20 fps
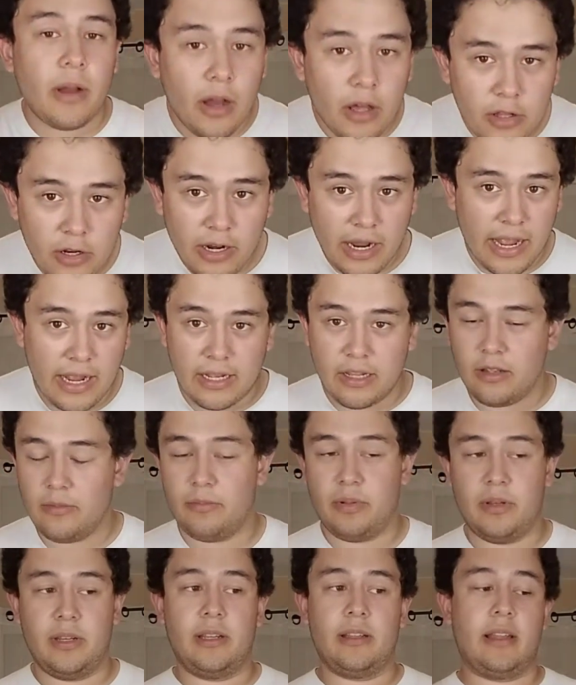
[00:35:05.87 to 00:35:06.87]
other hat
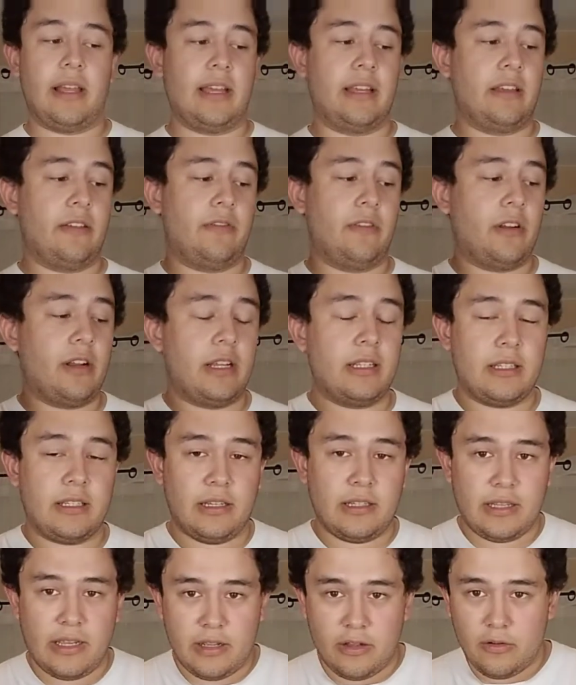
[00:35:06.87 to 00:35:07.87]
company, like if you guys
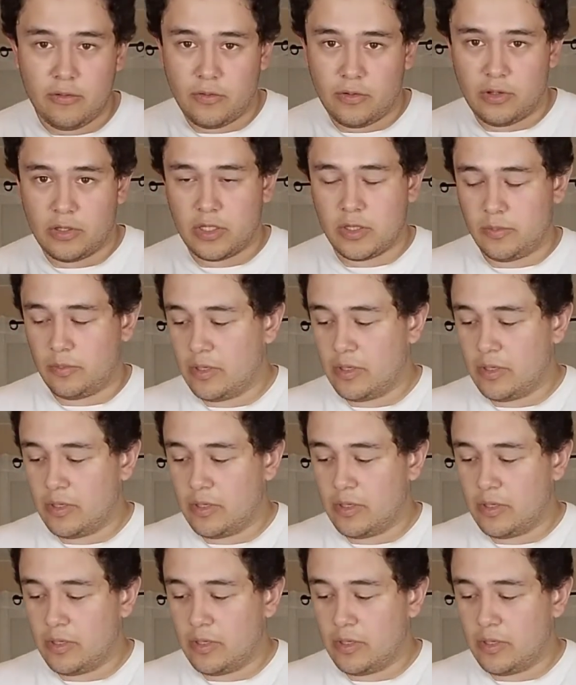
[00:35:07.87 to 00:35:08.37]
gonna take over the,